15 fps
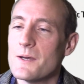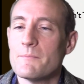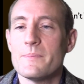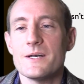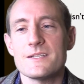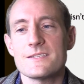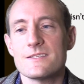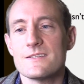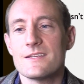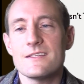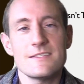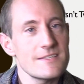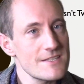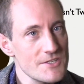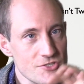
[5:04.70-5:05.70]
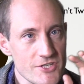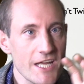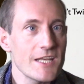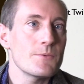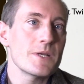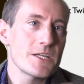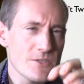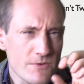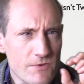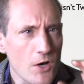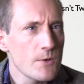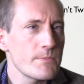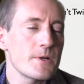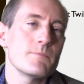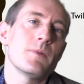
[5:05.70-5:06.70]
But this is a genuinely sort of
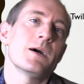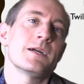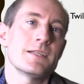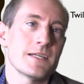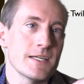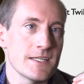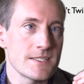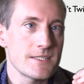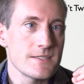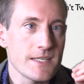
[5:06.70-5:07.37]
open minded